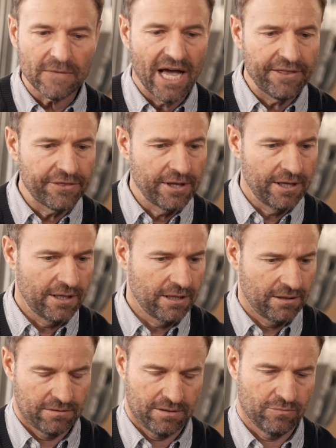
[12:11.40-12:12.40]
had
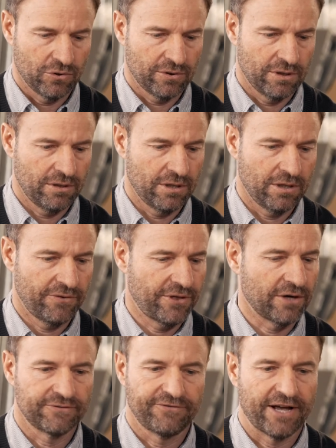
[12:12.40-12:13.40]
uh, more than
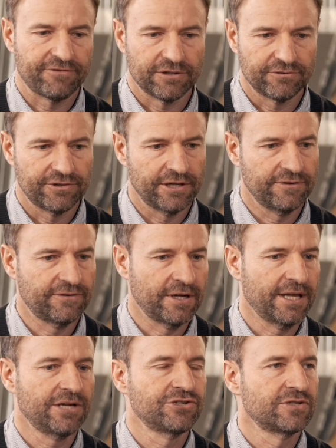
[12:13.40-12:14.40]
1,500 uh,
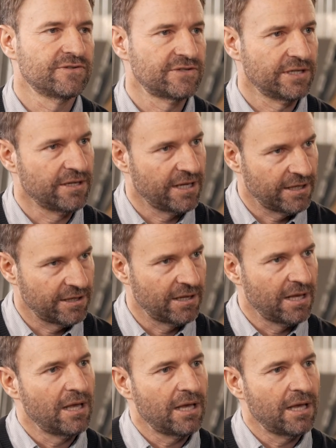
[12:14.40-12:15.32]
installations in, in,